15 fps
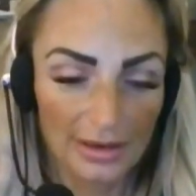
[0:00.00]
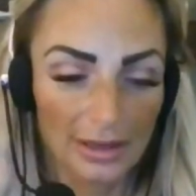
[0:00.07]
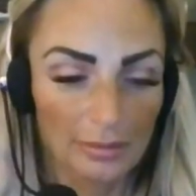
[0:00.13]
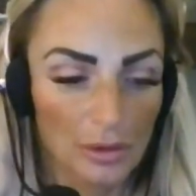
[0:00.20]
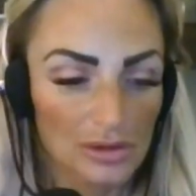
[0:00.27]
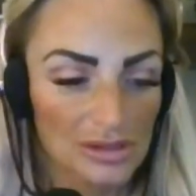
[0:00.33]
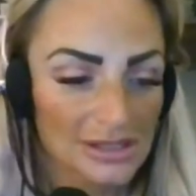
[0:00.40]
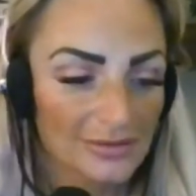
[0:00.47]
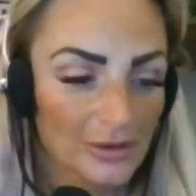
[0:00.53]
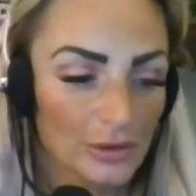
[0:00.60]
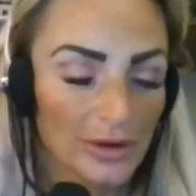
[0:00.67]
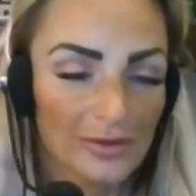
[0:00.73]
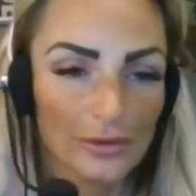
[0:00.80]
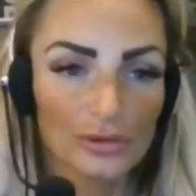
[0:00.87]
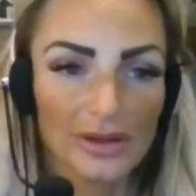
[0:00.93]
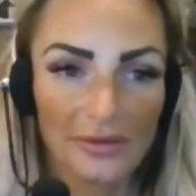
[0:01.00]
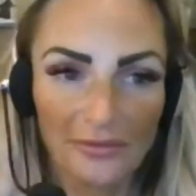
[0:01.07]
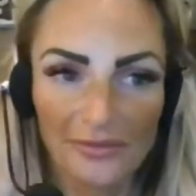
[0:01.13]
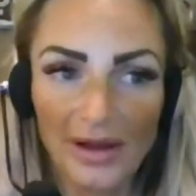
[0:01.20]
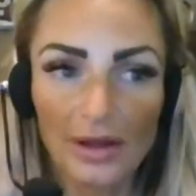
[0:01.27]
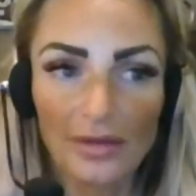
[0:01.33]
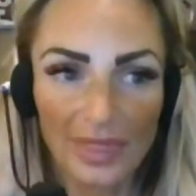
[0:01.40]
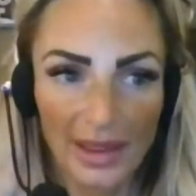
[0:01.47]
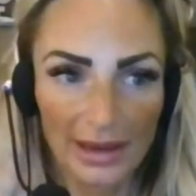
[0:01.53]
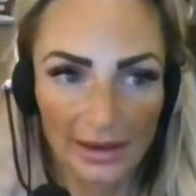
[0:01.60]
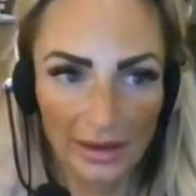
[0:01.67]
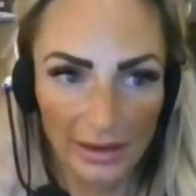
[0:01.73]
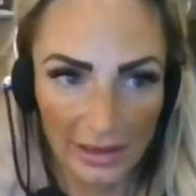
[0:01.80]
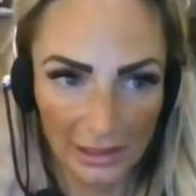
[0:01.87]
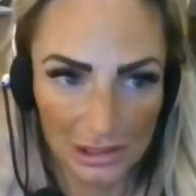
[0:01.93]
Now, most of you have only felt
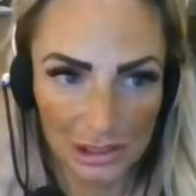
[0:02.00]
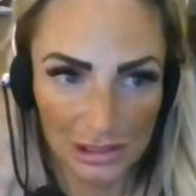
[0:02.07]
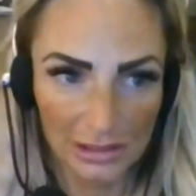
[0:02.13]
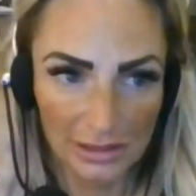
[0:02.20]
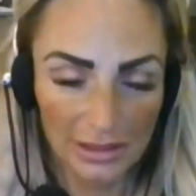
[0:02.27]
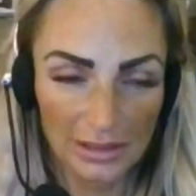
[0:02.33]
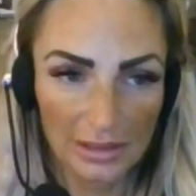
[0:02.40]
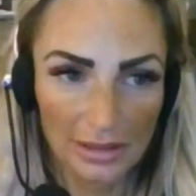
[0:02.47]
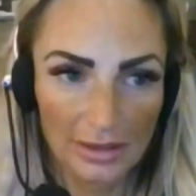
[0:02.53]
that connection